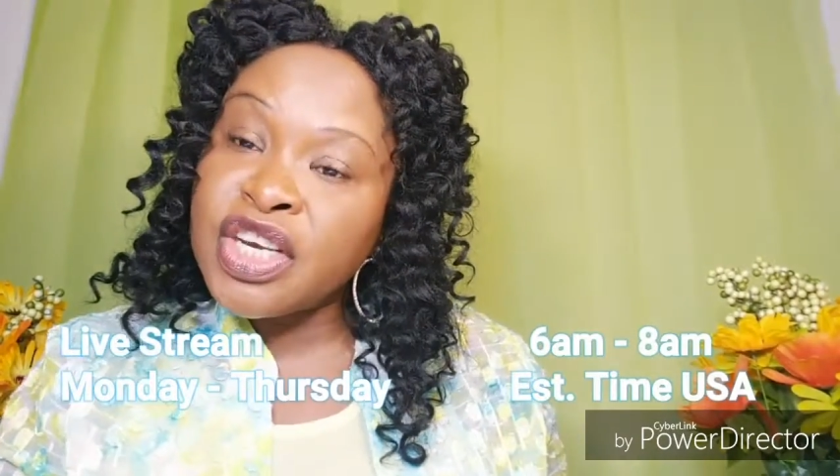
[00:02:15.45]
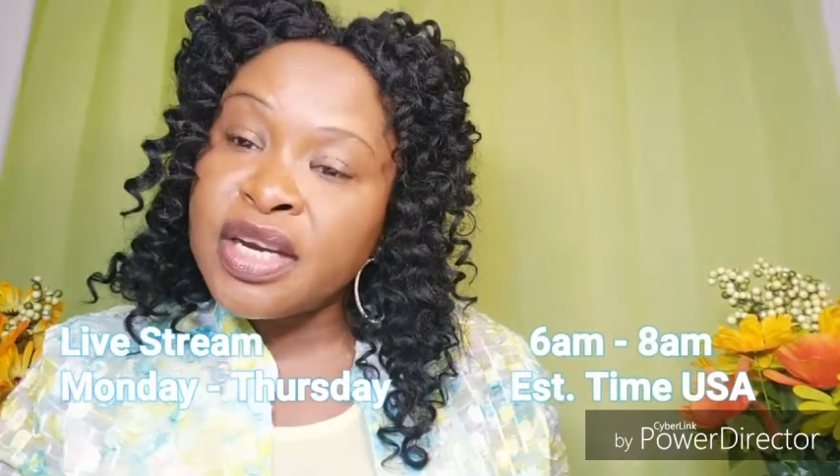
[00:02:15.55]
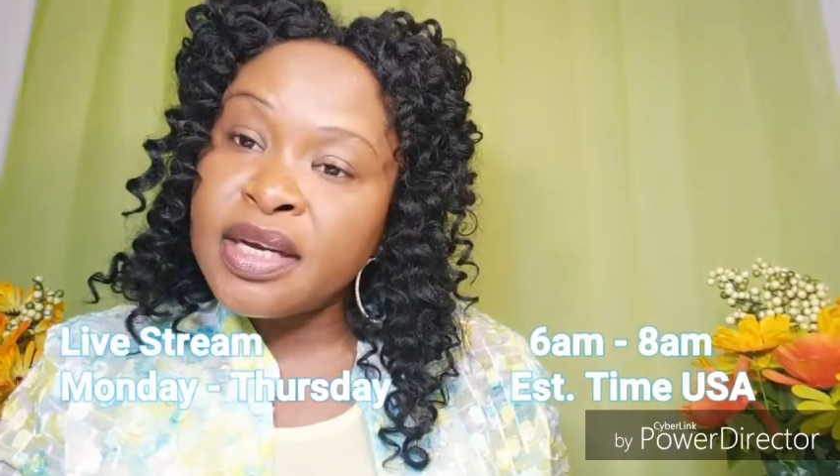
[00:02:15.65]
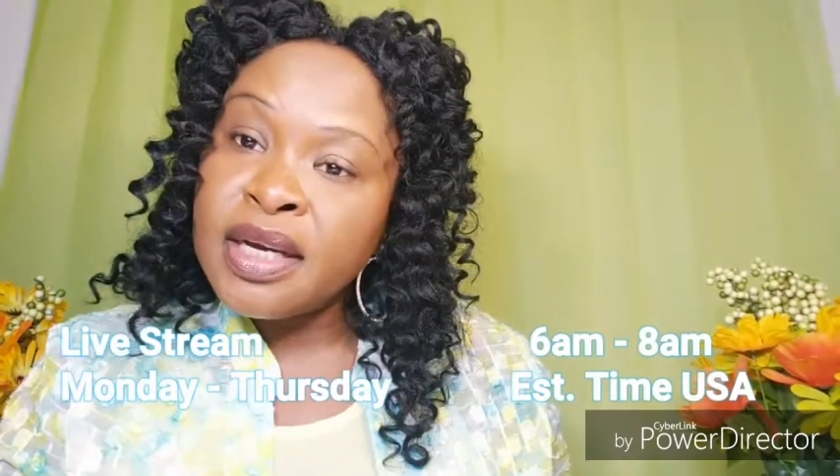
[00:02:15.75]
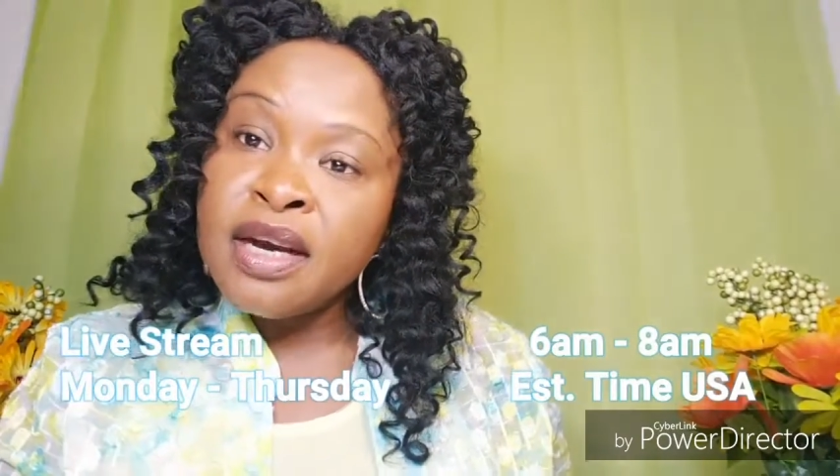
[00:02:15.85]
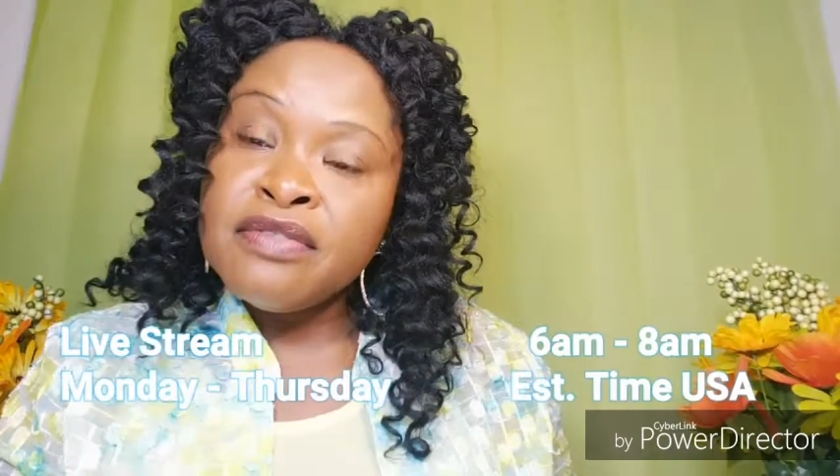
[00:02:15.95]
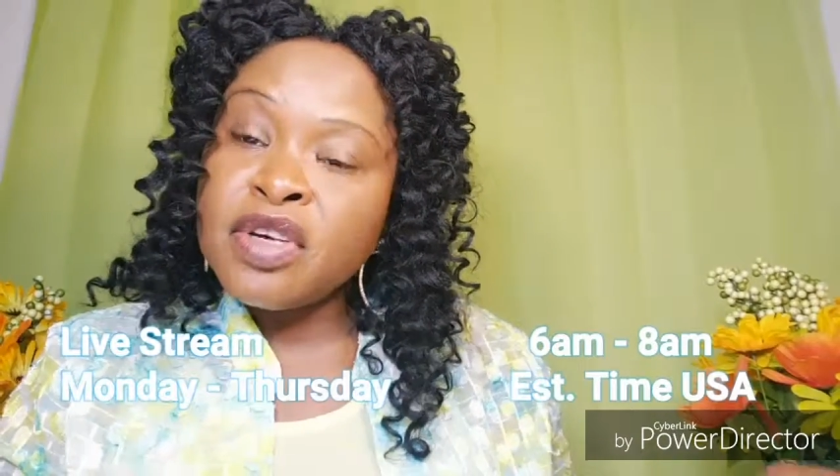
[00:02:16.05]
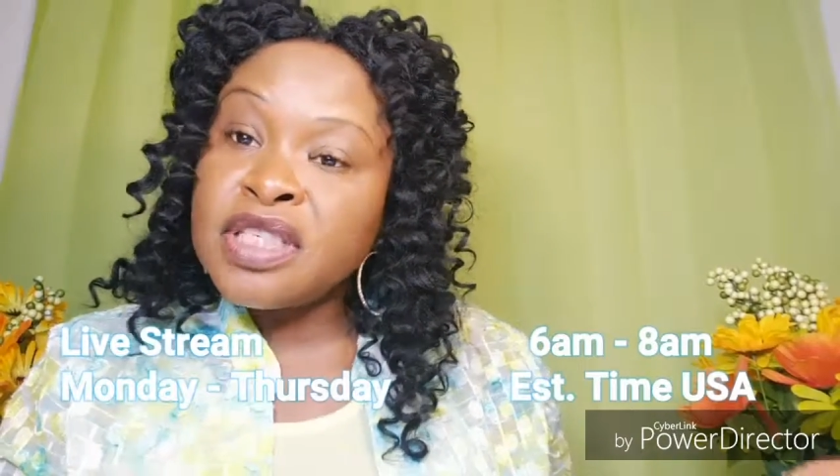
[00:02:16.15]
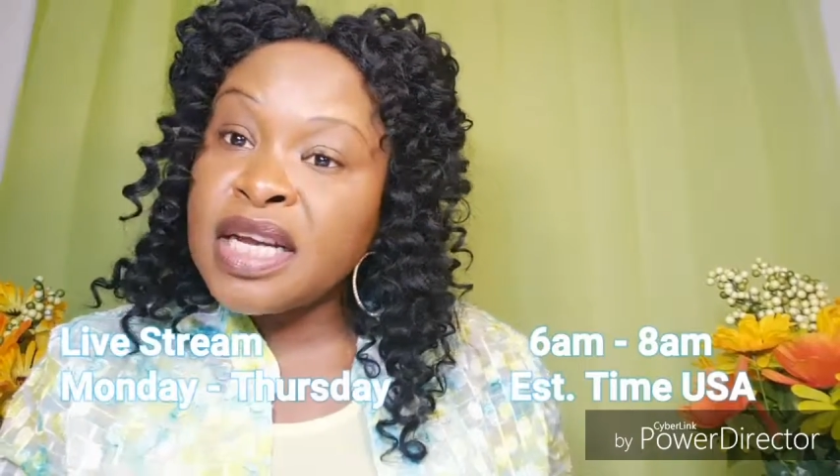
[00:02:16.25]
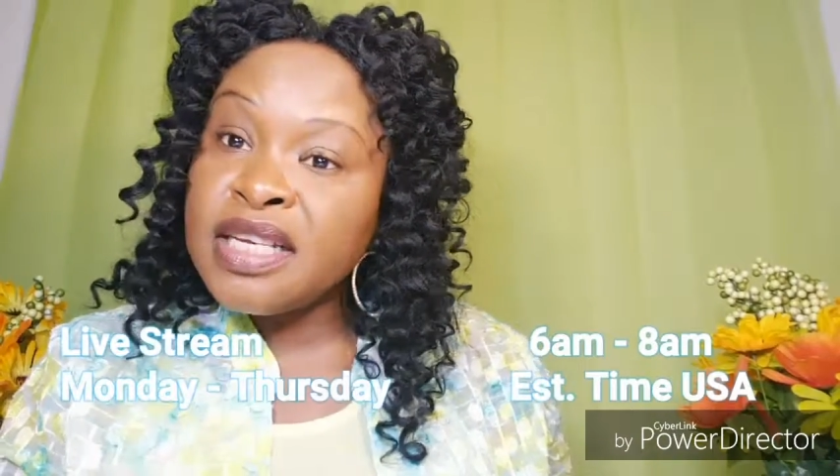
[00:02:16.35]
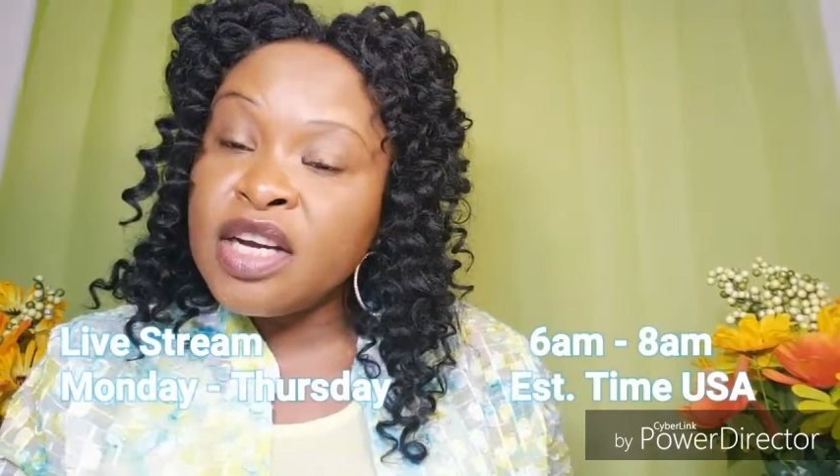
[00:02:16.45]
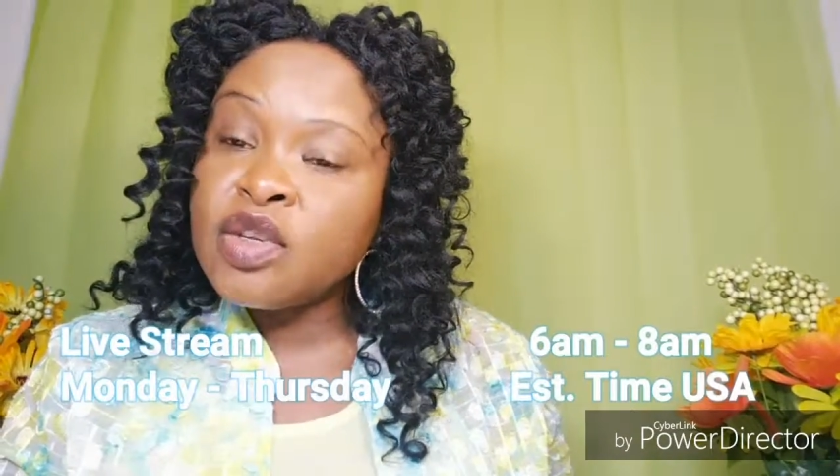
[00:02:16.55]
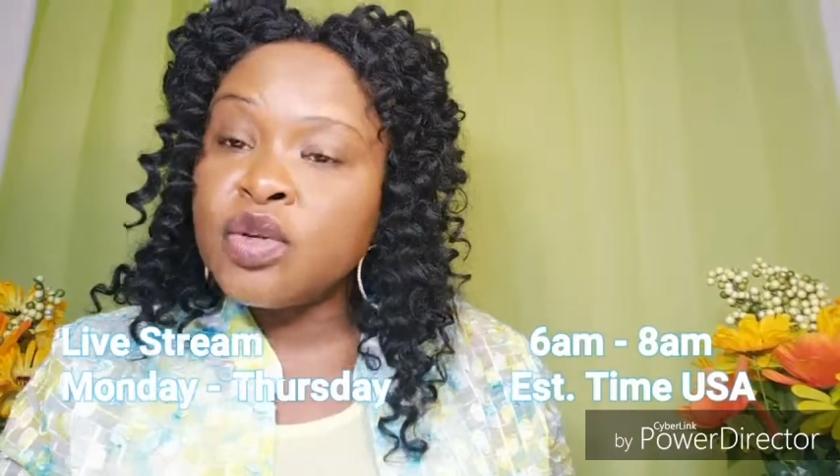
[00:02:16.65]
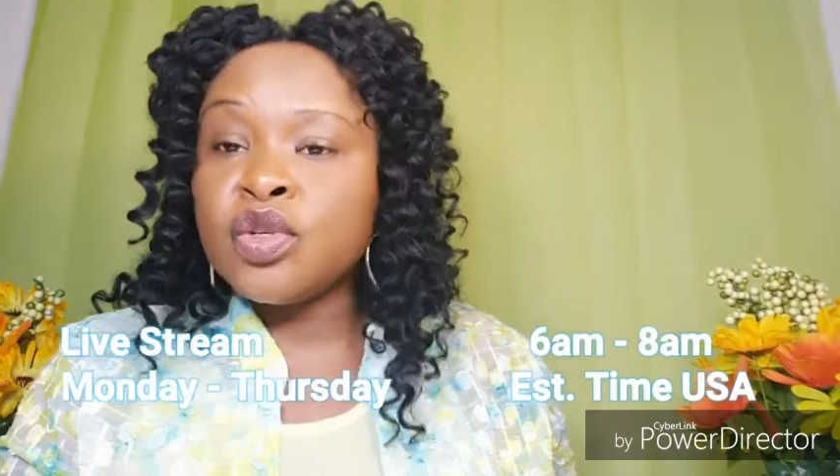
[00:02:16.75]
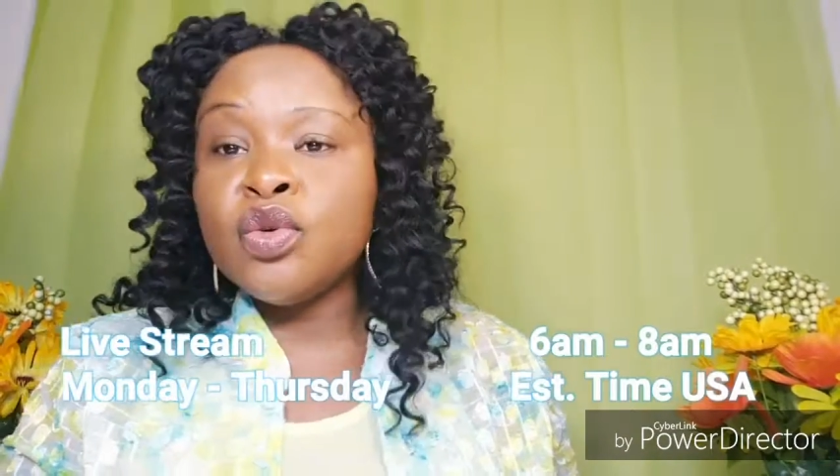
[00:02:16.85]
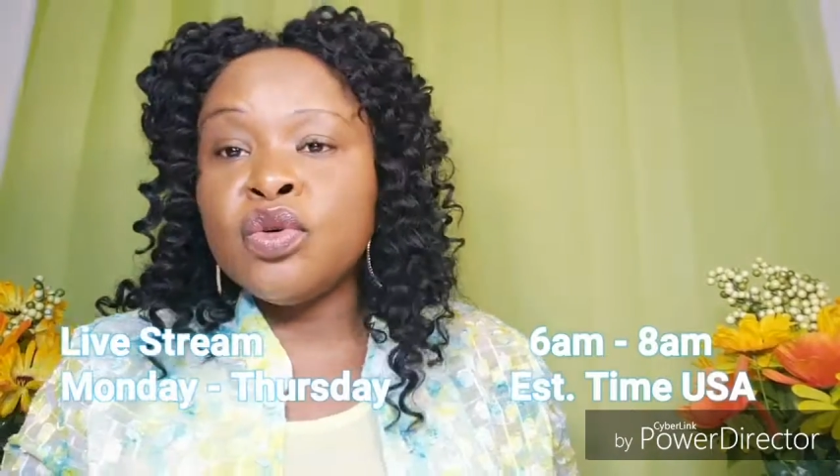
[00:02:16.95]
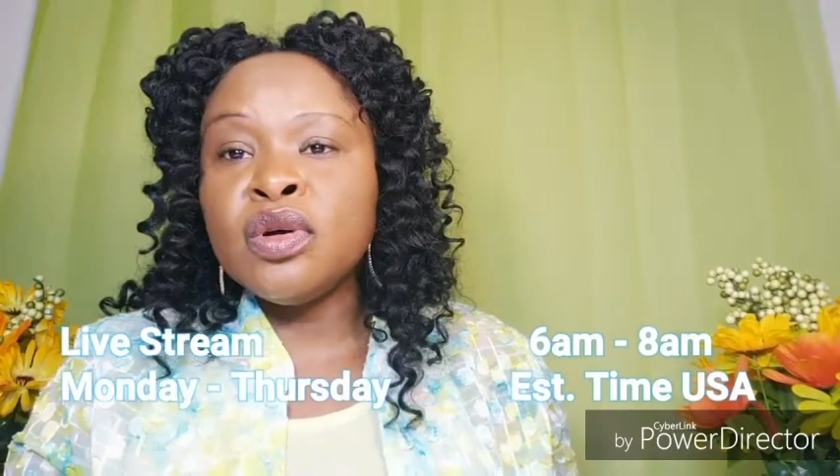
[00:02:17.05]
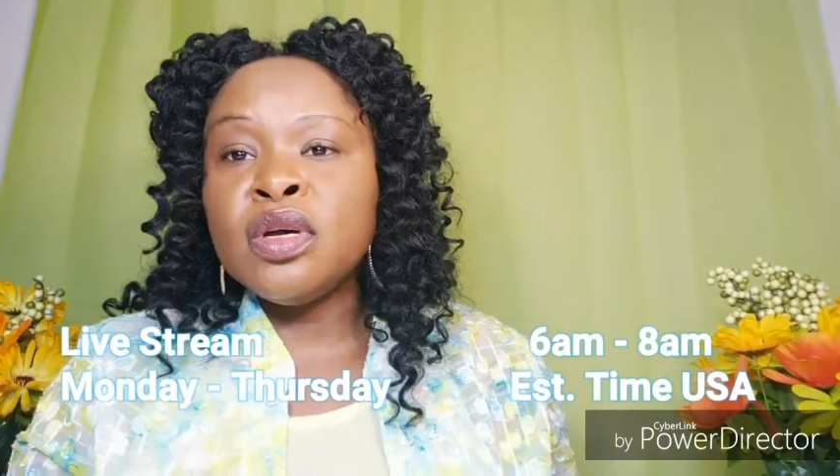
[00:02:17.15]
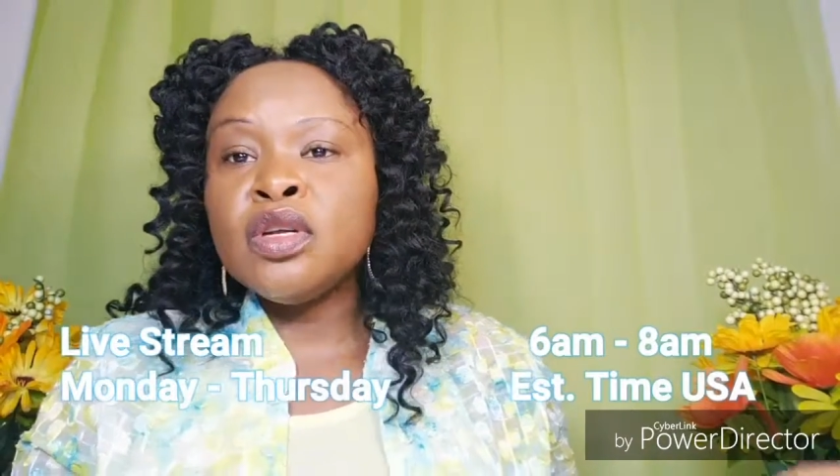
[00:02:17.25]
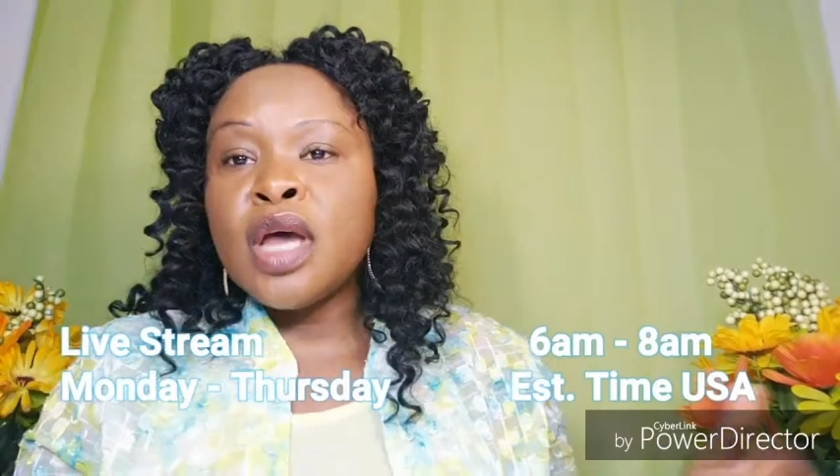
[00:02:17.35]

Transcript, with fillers: chick for 10 years or so